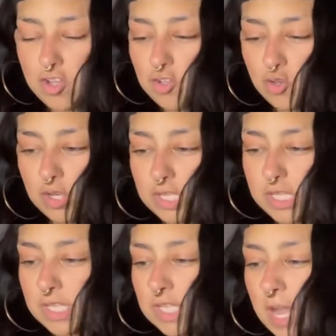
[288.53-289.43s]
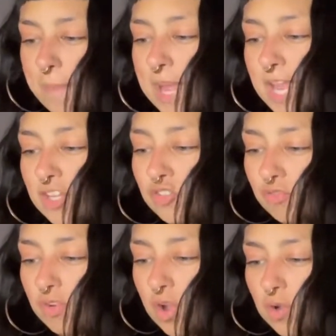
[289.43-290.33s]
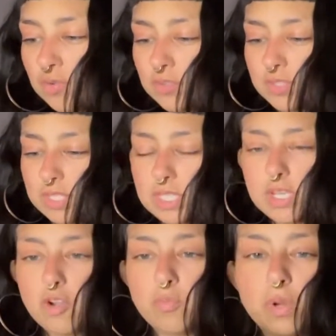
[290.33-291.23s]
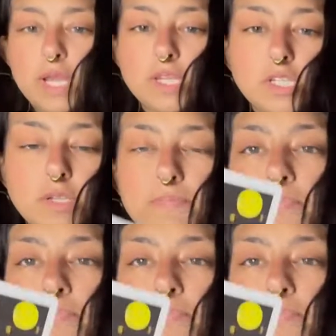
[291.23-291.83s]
Tauruses got Page of Ghosts. All right.